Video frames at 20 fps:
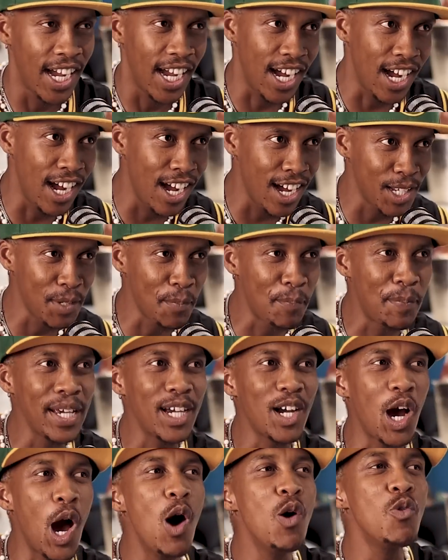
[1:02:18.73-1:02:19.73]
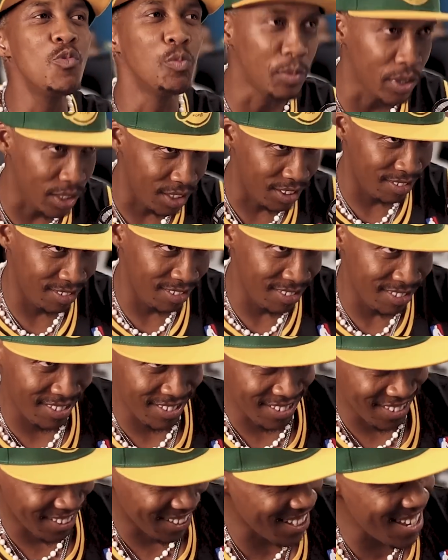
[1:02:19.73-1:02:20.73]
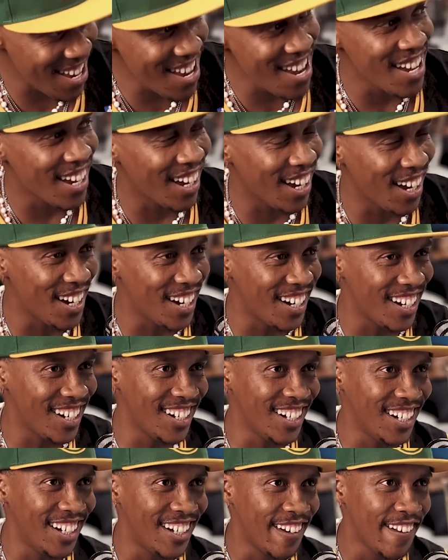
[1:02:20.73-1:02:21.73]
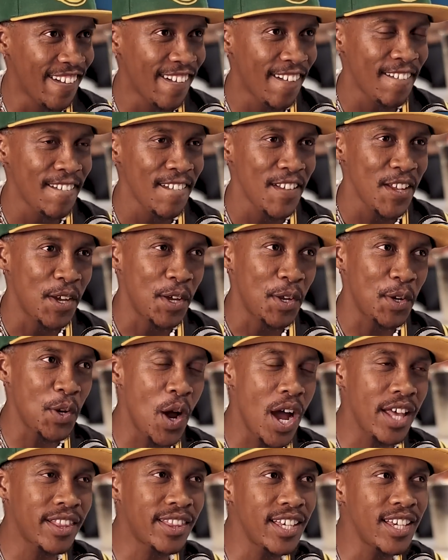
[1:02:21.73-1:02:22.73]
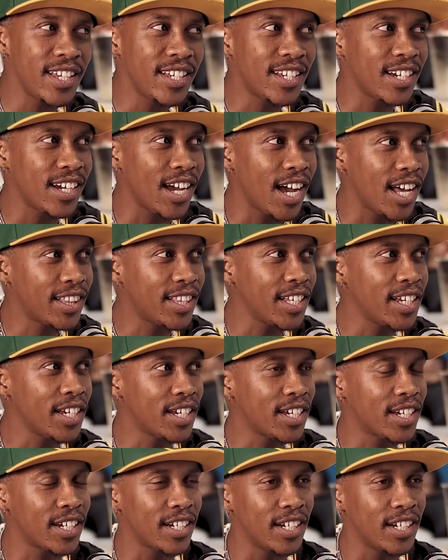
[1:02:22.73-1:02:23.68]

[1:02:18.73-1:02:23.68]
Uh the big home. Yeah. Uh, okay. No, I think I think